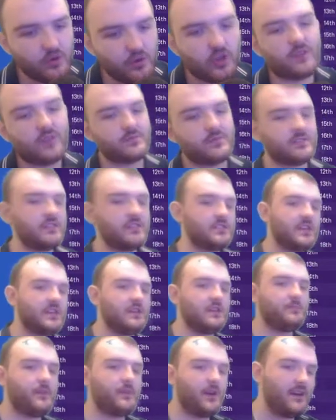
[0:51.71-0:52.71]
You can obviously
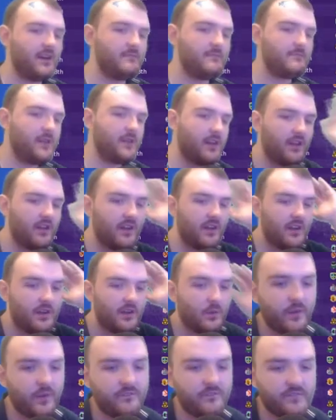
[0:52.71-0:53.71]
see behind me,
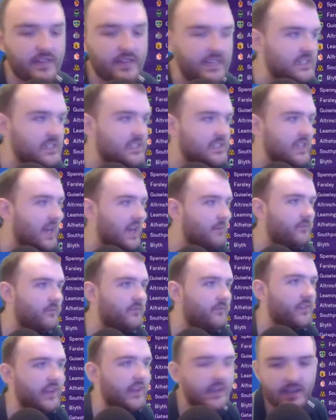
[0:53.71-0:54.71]
we finished
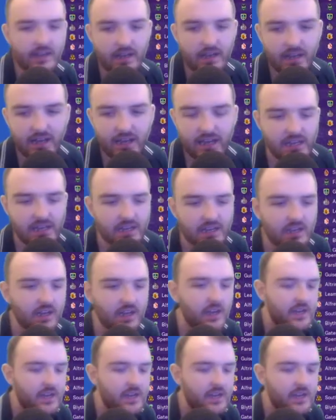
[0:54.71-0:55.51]
10th in the league.